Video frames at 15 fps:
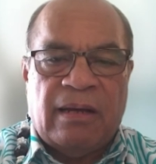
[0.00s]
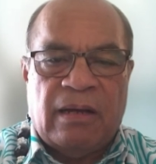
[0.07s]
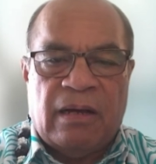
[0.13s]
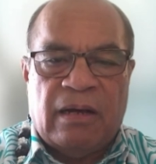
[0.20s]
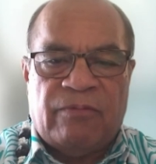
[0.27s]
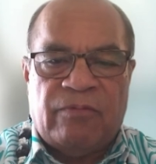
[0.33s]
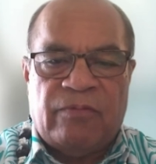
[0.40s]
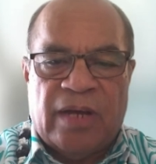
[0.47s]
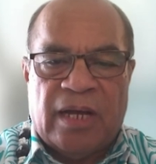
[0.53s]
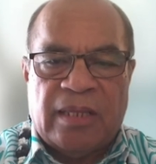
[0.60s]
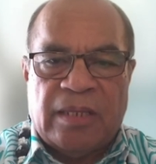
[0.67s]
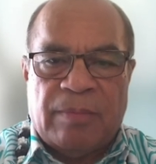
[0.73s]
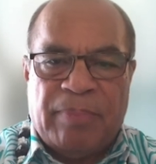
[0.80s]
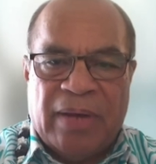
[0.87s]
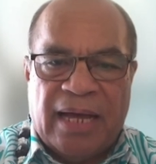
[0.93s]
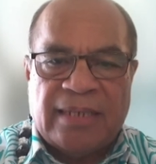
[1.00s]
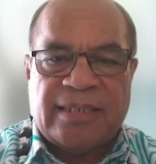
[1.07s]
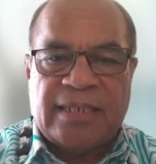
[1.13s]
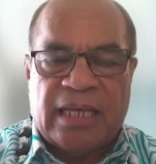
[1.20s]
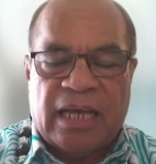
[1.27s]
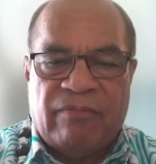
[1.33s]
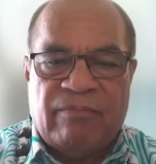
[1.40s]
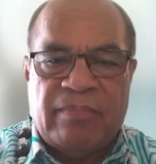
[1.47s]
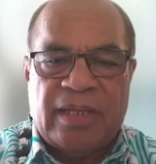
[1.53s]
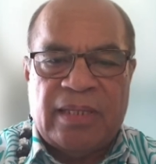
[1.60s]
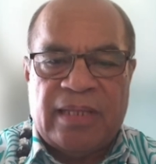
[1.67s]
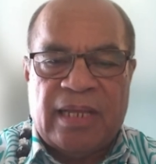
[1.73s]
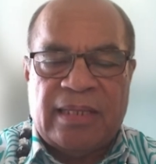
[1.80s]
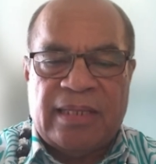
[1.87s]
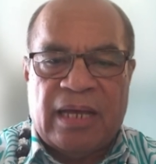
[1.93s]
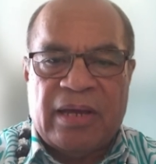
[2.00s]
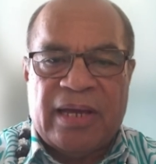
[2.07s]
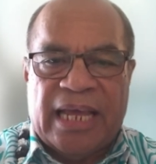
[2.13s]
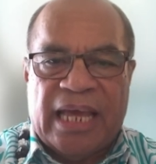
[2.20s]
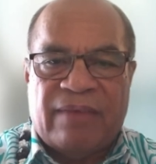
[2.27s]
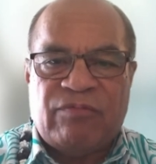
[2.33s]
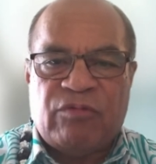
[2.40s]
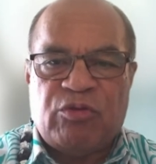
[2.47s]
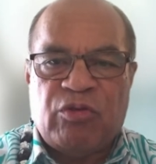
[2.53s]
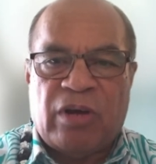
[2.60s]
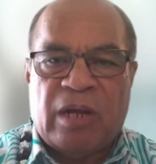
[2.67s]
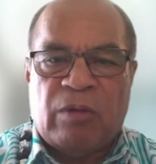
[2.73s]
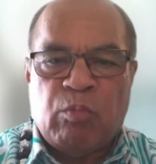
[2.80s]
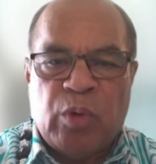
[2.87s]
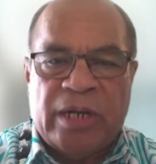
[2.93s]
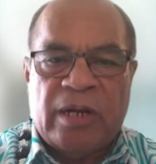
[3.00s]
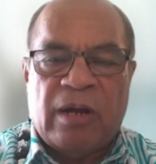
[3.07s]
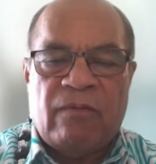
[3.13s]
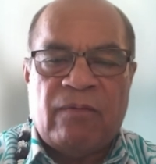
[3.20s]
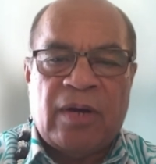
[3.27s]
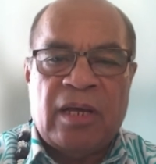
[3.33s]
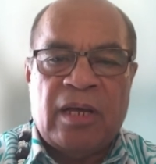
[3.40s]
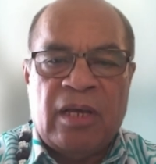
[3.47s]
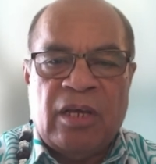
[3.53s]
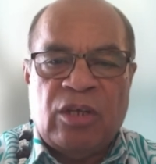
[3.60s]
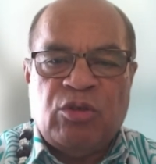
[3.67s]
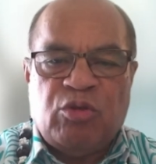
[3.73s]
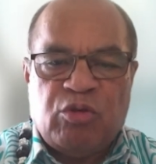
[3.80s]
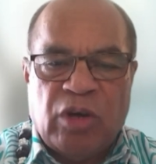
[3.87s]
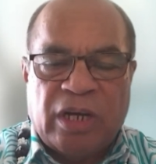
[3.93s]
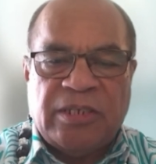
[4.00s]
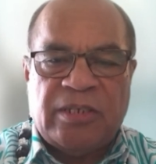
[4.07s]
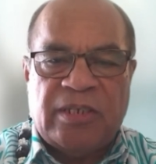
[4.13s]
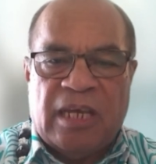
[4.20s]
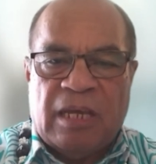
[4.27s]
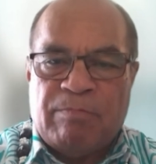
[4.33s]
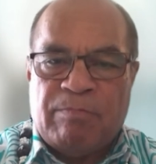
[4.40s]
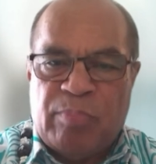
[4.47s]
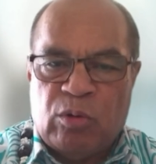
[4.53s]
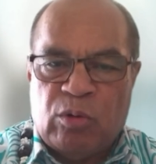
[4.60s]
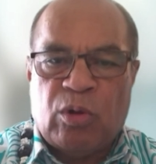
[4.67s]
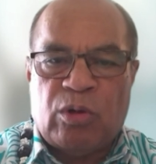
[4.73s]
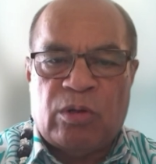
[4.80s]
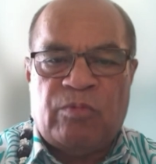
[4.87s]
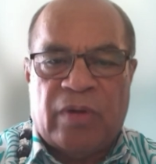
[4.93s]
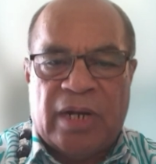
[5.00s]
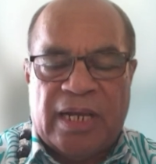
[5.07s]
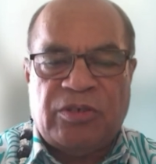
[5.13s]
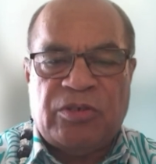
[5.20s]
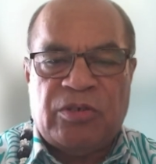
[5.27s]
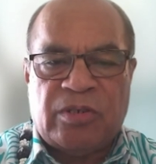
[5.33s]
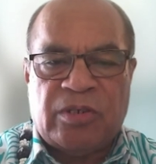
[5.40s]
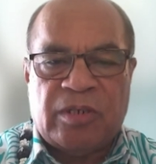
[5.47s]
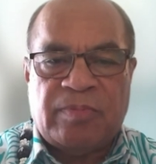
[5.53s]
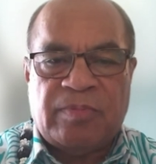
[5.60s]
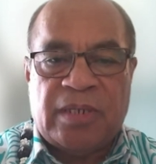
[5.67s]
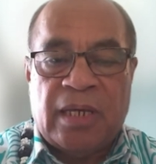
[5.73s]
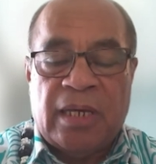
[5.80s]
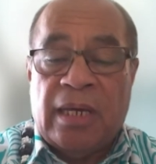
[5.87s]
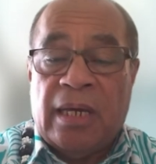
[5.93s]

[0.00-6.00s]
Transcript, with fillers: of uh, the past government that they're going to have to try and win over trust and build good relationships.